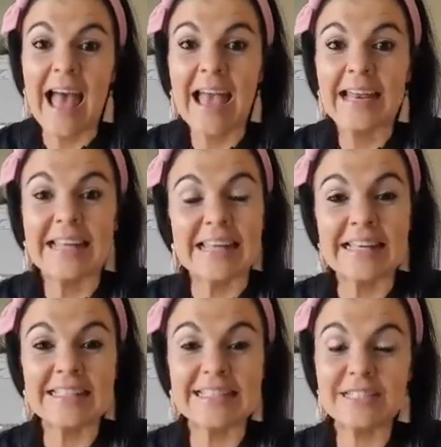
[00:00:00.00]
and he
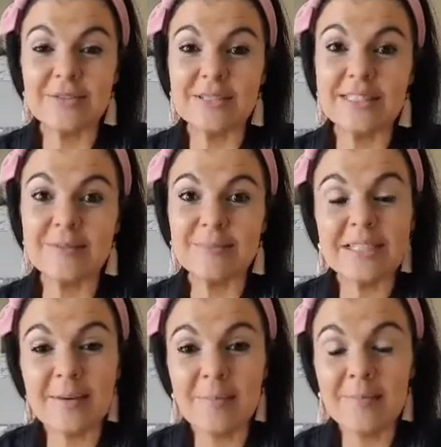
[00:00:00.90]
is due in
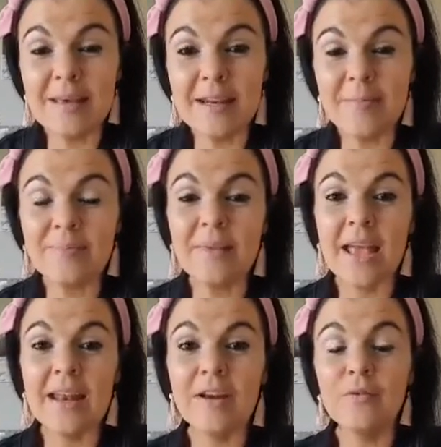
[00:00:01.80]
September,
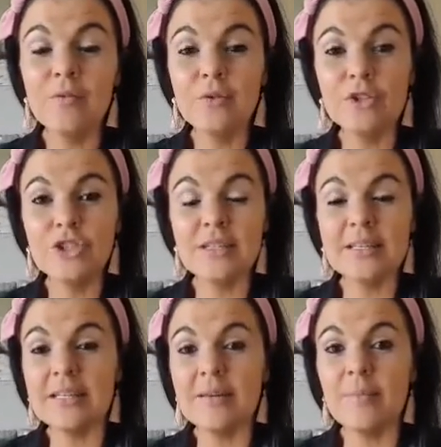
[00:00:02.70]
and
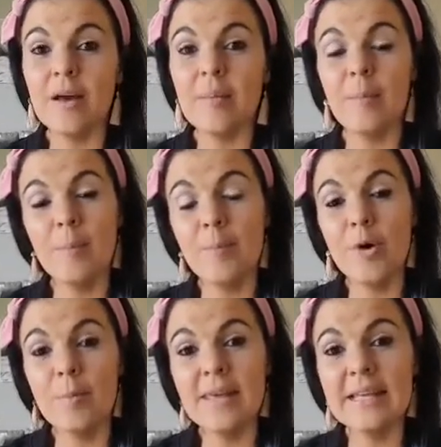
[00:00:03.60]
unfortunately my
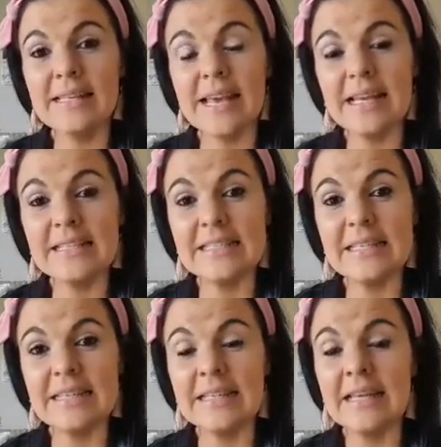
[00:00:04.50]
mommy and daddy said